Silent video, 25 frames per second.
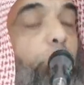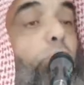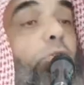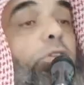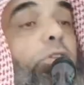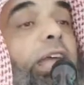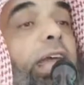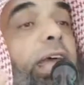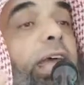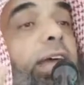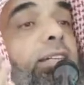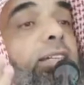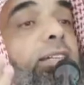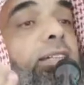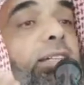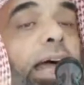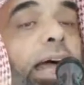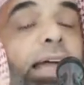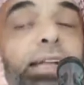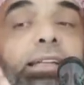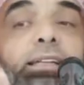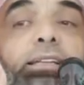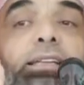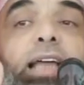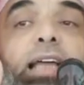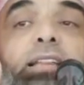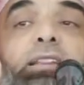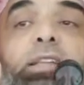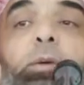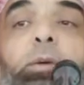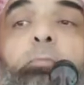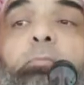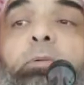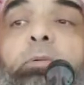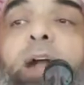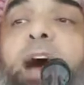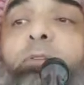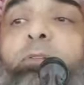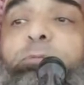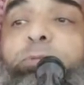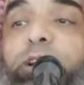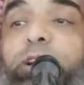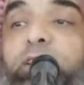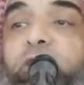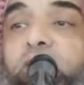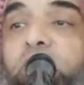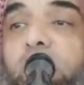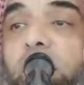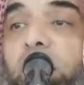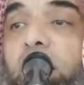to the extent that the
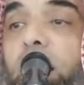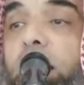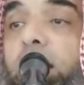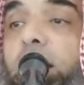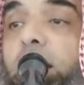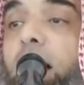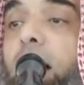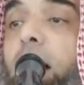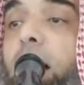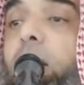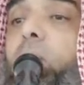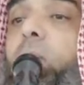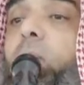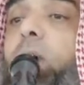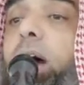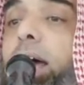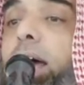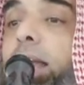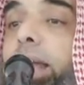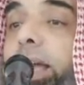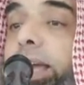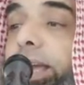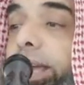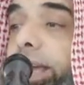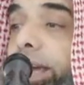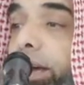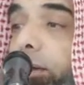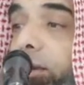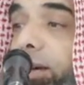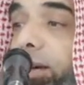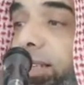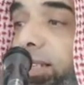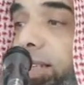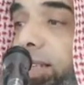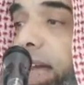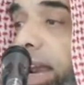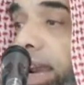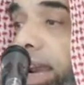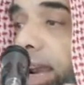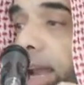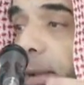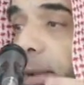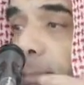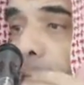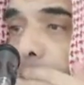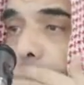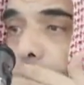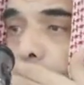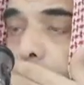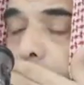Prophet sallallahu alayhi
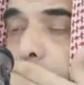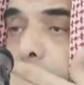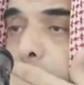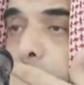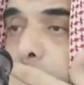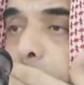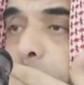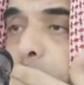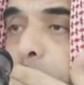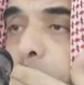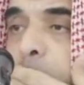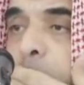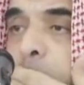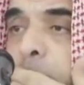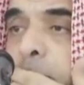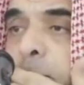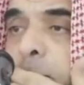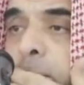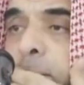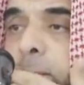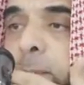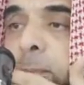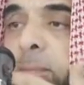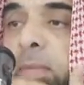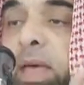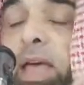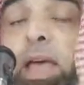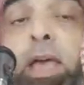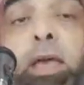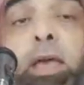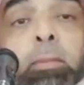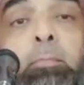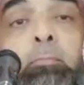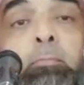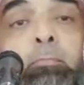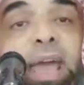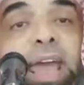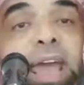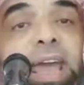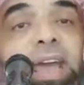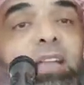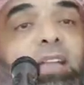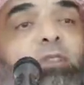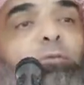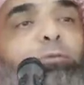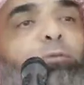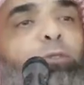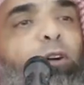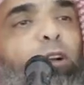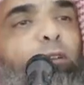wasallam
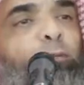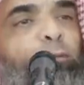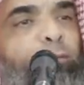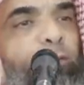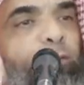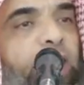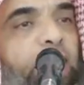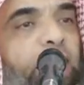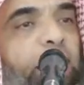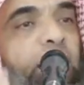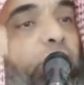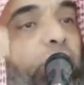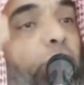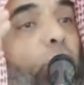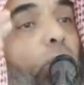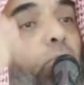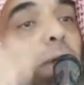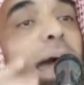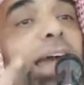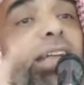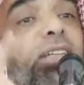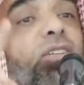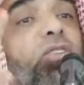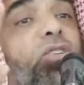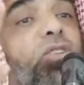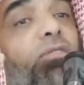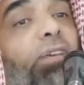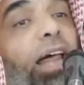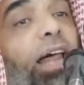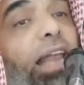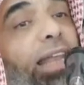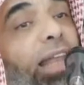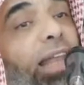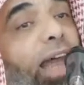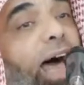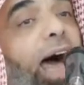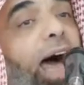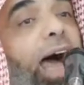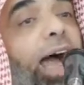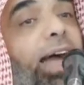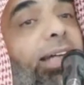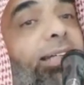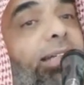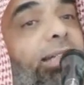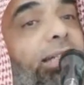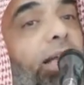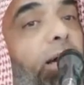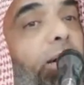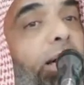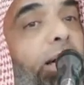made fulfilling the rights of Allah
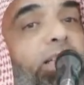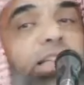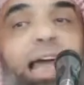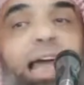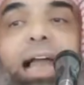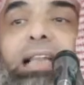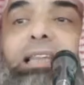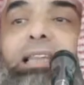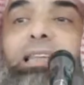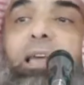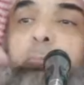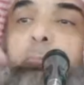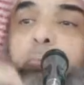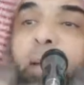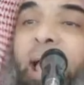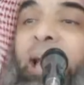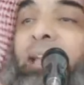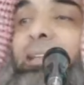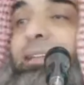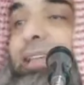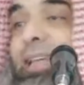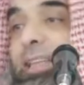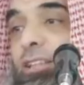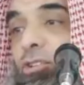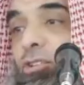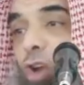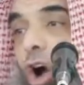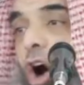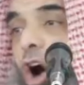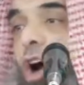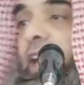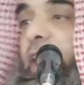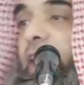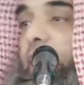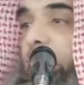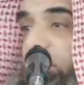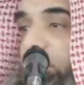azza wa jal dependent on